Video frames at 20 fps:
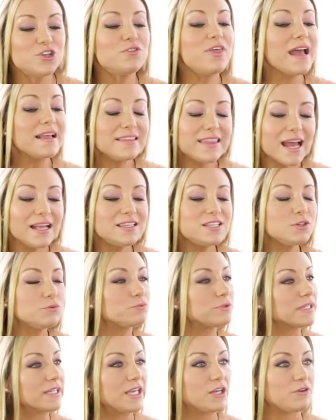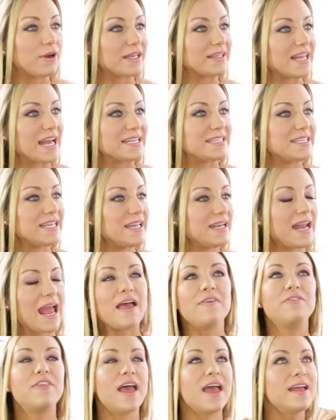So that that's a really great lesson.
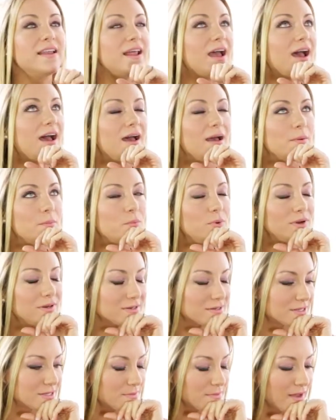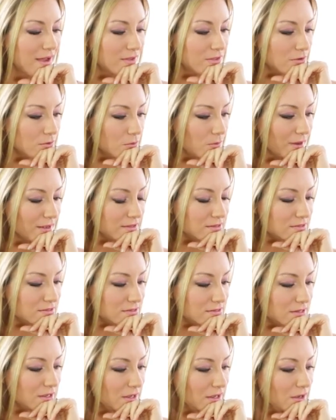And then um, what are some other
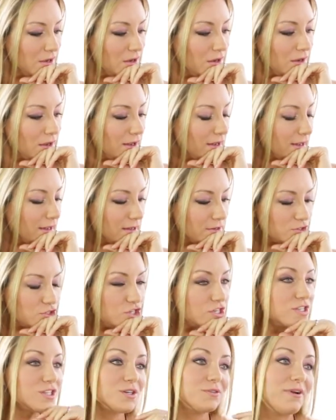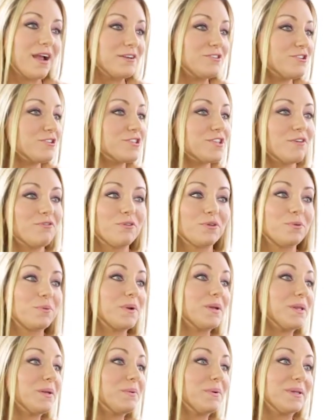ones? Uh, just surround yourself with
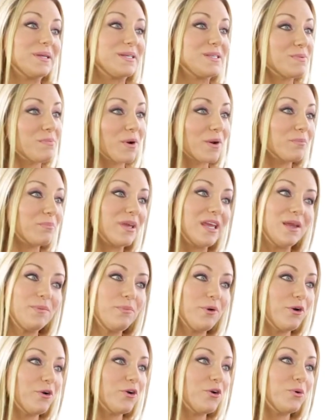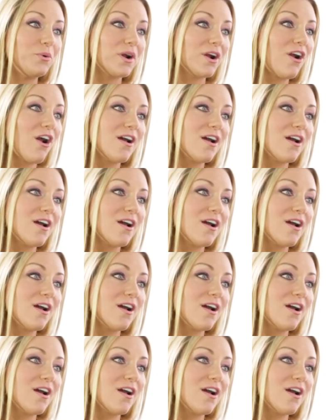really, really smart people oh, who huge.